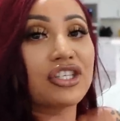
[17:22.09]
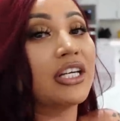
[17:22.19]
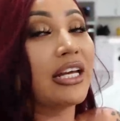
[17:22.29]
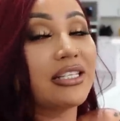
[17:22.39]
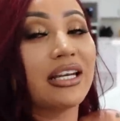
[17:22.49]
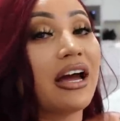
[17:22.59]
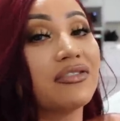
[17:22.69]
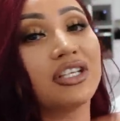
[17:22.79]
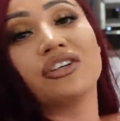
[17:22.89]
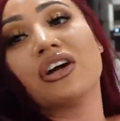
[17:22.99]
and I did have
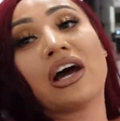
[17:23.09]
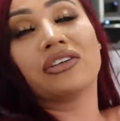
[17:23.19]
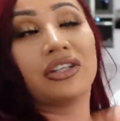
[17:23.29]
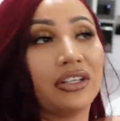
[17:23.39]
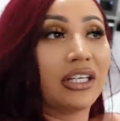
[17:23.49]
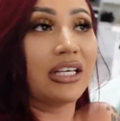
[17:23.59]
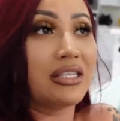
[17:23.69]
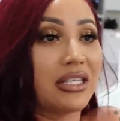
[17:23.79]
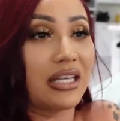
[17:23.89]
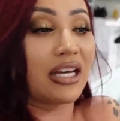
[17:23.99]
dinner out there in the
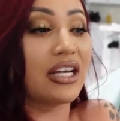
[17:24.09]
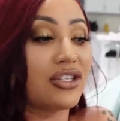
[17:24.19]
quinceañera.